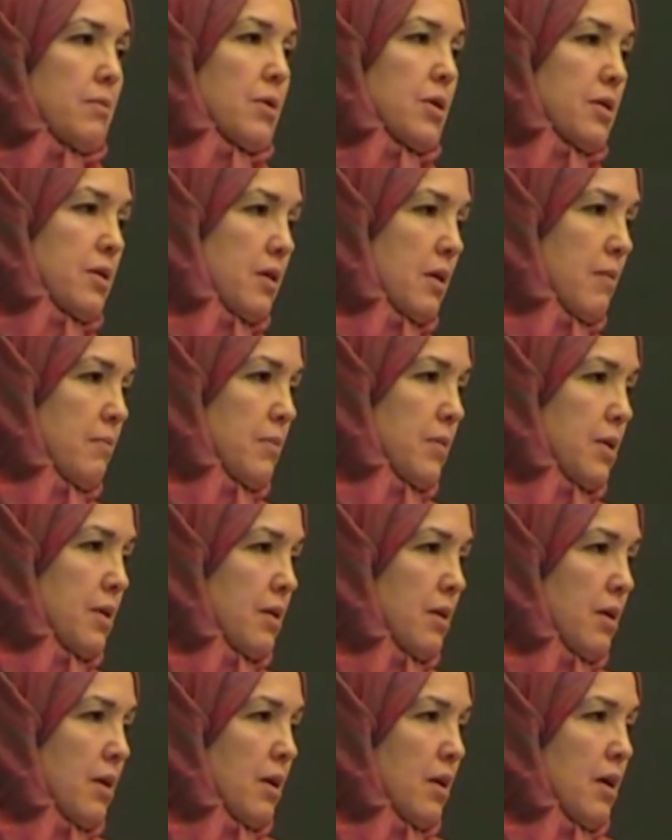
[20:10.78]

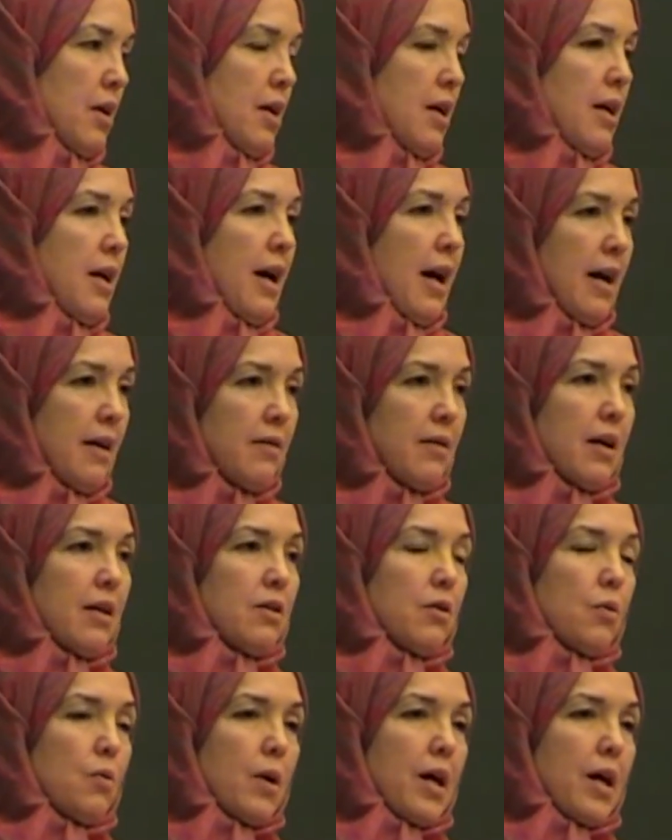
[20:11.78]
Muslims. And then the